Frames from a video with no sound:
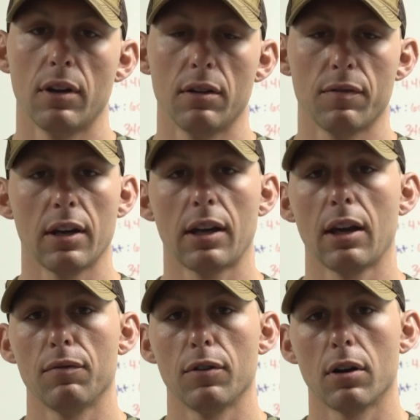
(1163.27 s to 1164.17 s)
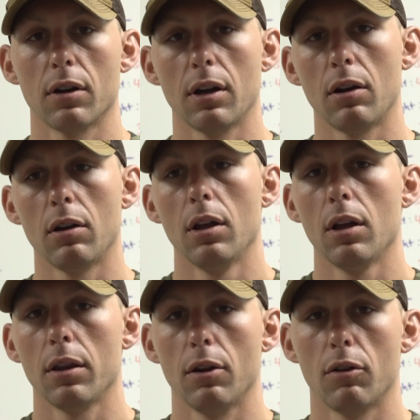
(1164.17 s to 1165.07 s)
and if they can't figure it out,
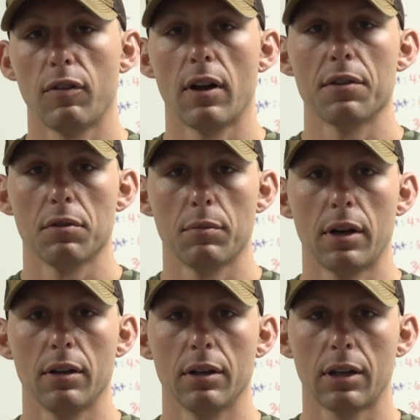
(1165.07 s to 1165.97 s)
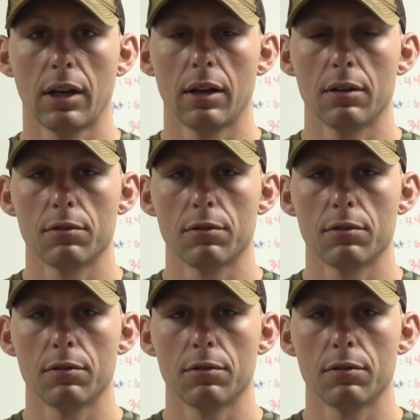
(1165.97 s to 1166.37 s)
they'll find somebody that can.